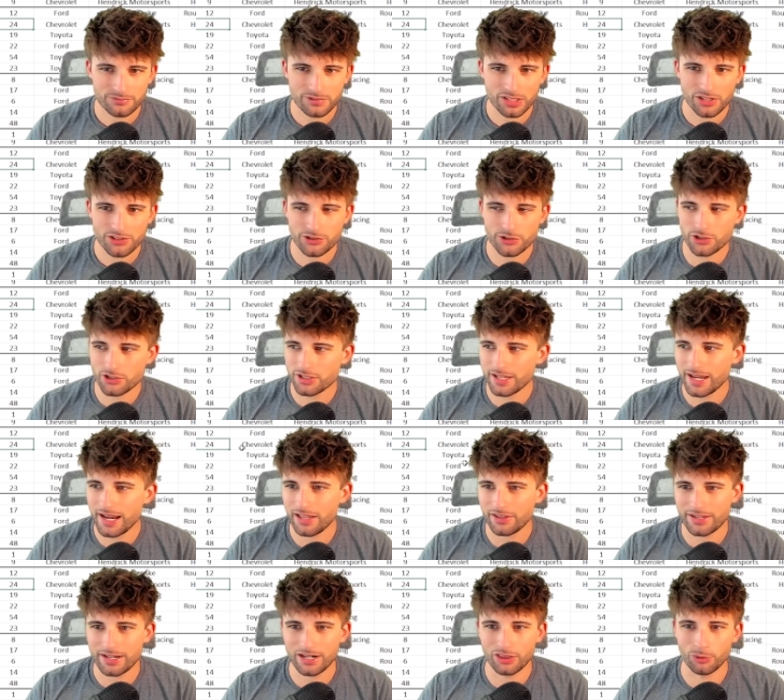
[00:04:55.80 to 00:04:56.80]
So just to get
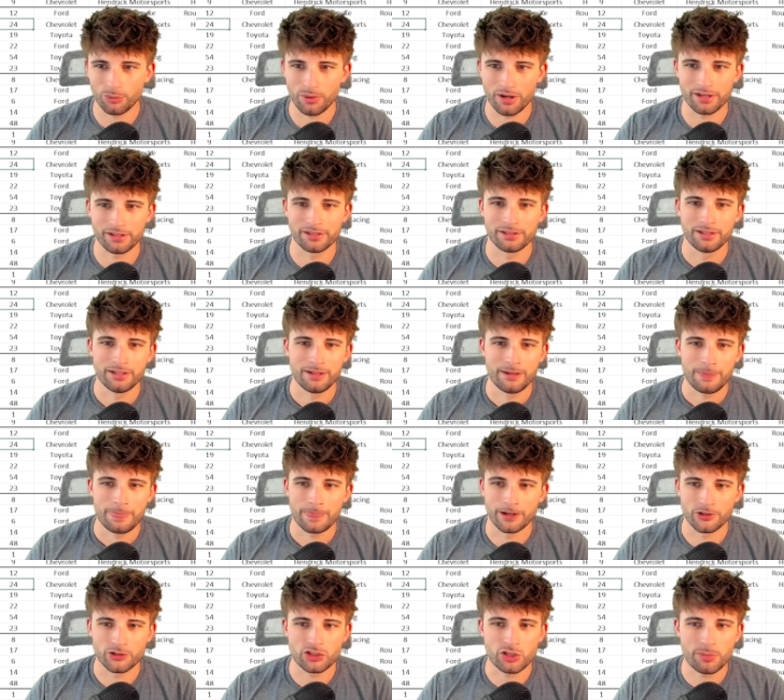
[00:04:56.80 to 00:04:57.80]
Elliott out of the way,
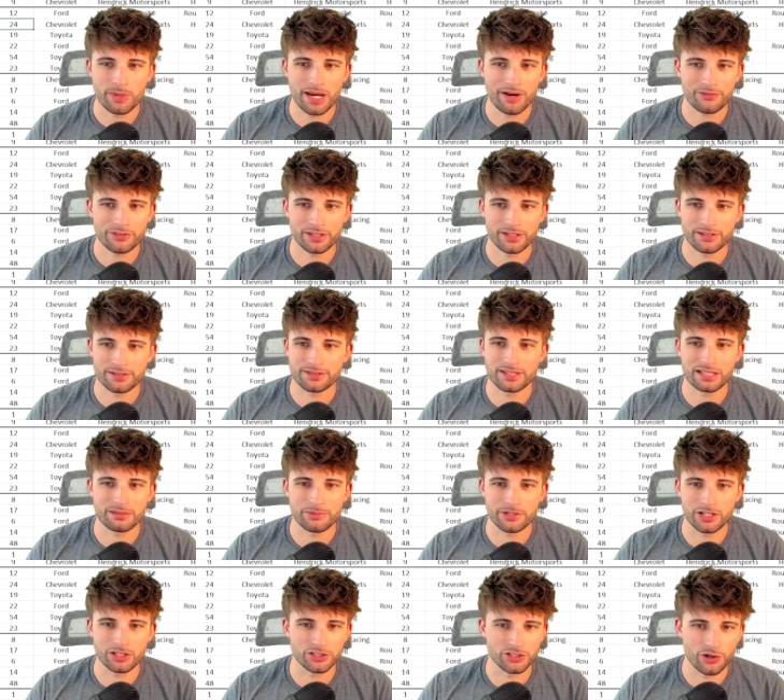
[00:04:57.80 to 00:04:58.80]
assuming everything is going to be
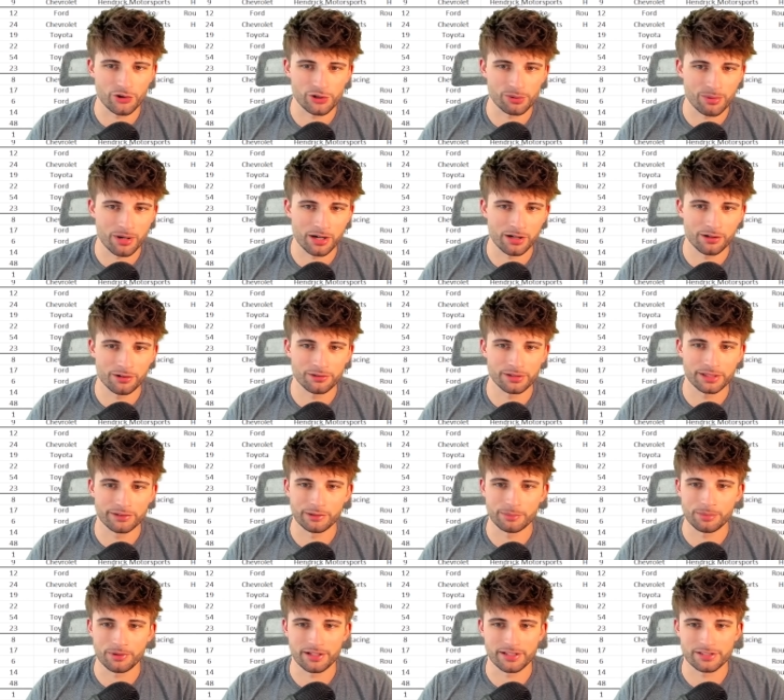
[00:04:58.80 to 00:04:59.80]
good to go tomorrow, they
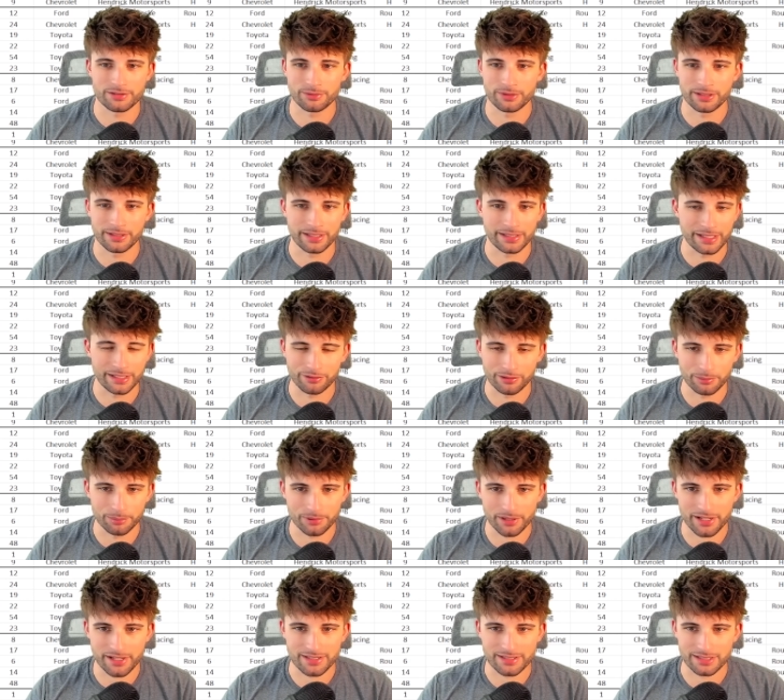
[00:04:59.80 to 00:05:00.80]
replace what they need to
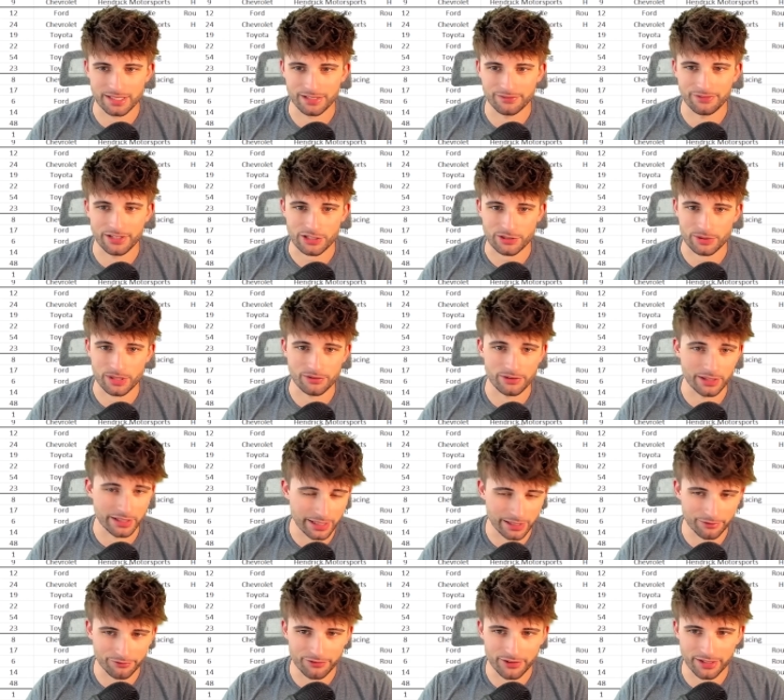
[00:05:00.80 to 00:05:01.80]
replace and they fix whatever they
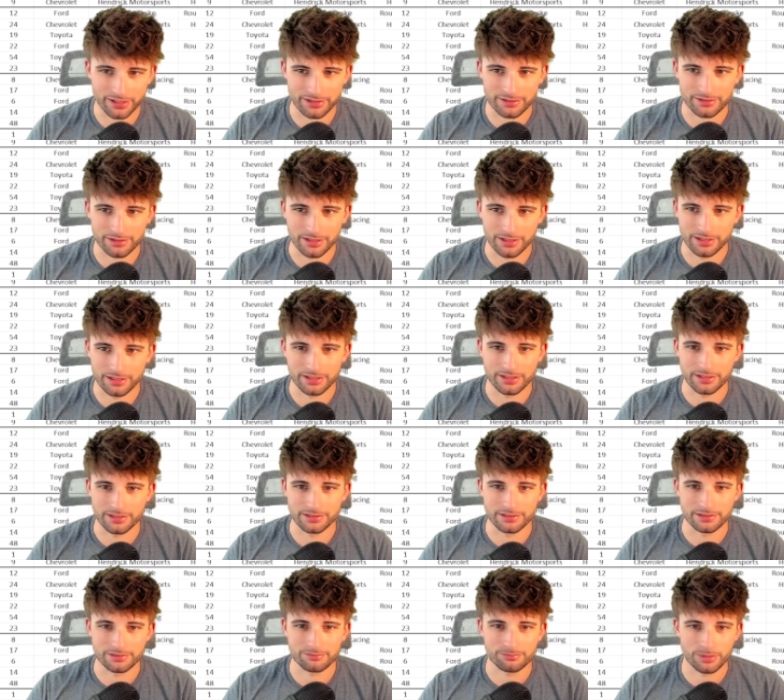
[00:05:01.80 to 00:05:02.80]
need to fix, and he
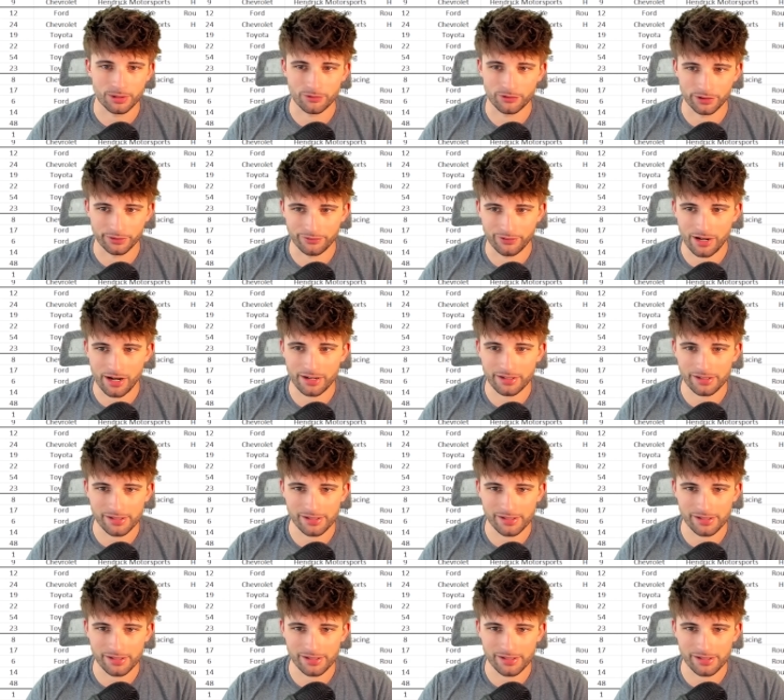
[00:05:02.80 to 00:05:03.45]
is perfectly fine.